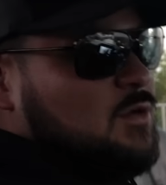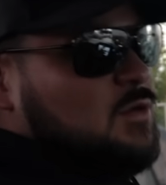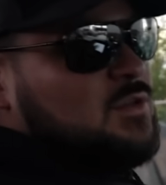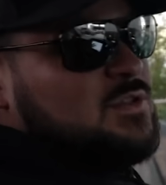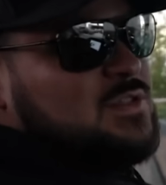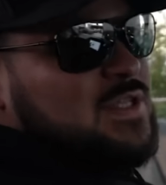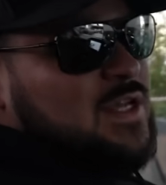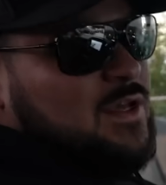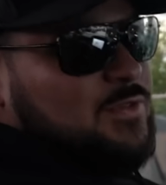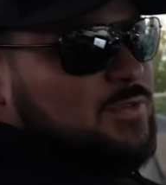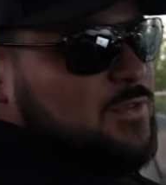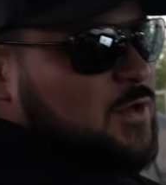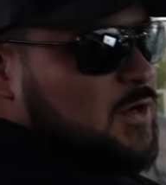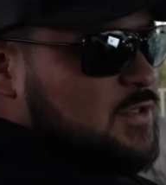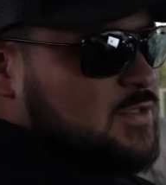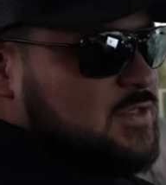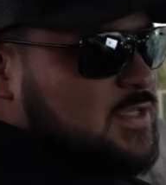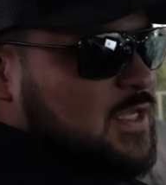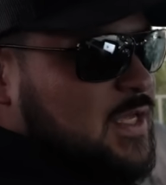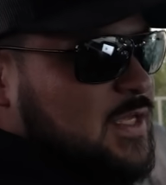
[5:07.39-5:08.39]
goes down
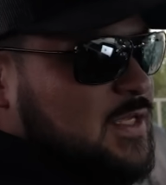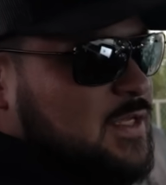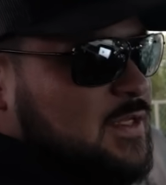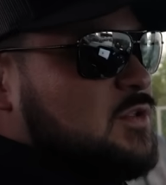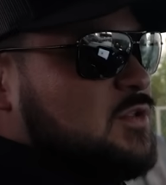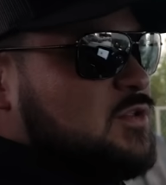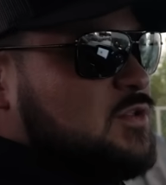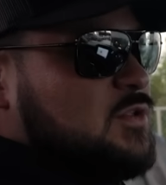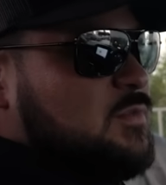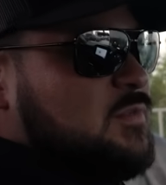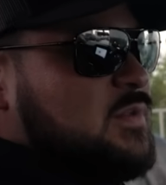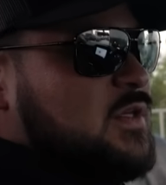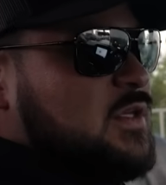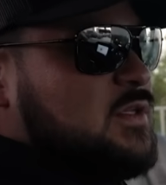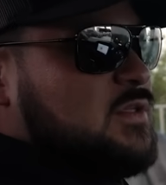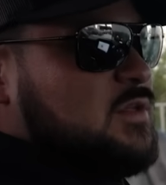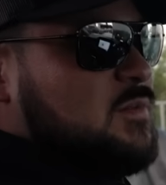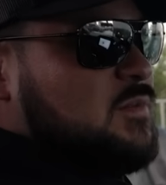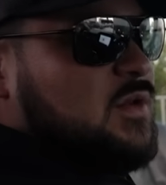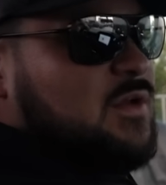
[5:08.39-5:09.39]
Thursday. Should
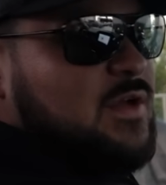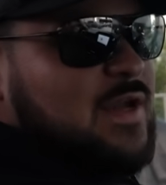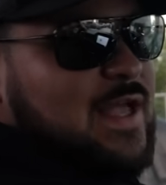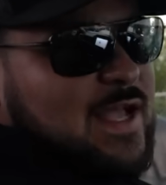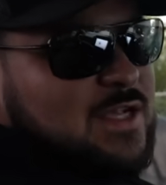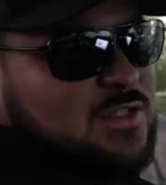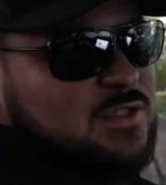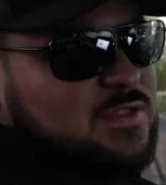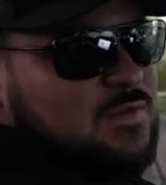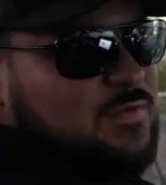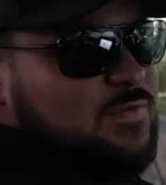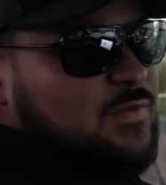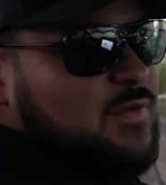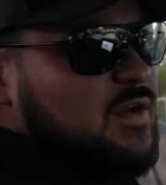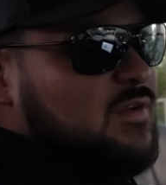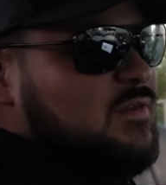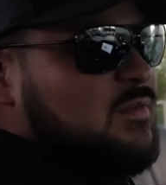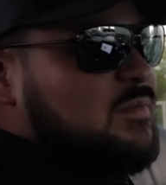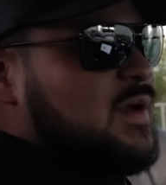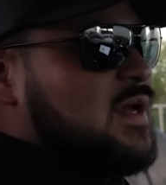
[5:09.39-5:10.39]
be some good action for
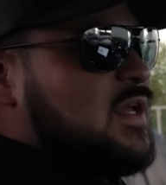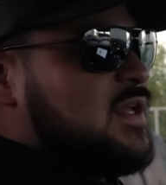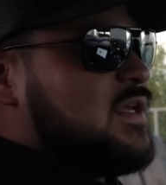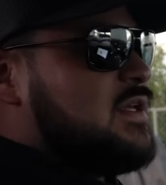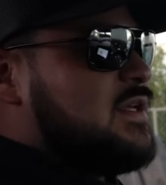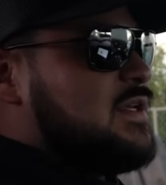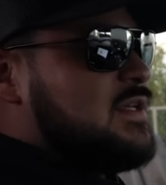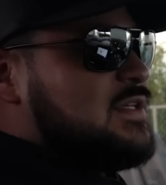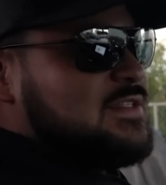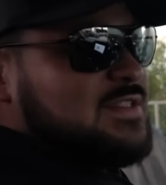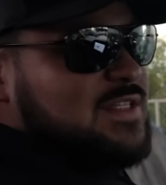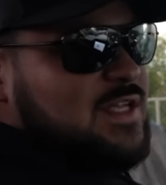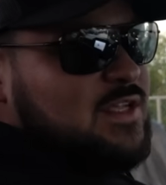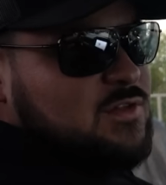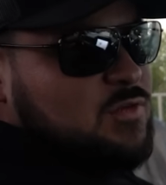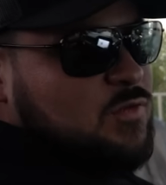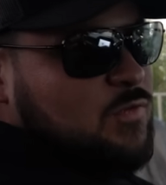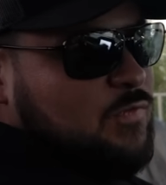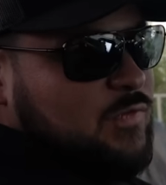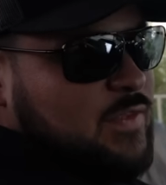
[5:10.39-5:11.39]
everybody. Stay
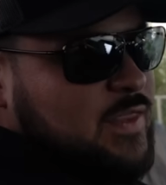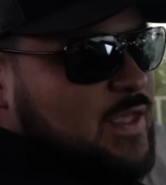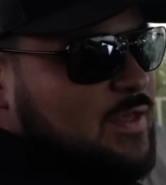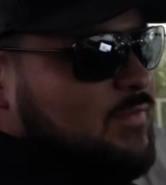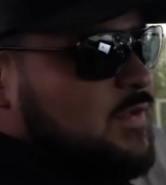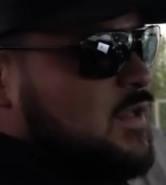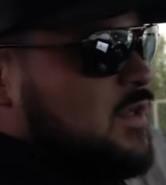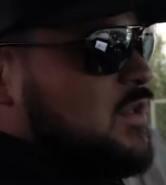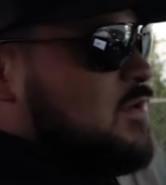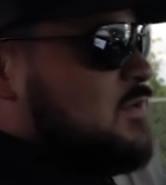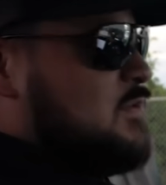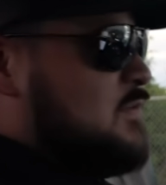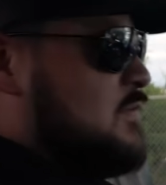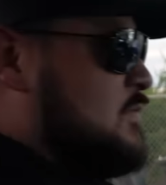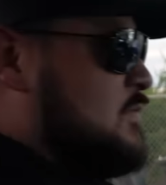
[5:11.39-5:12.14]
tuned for that video.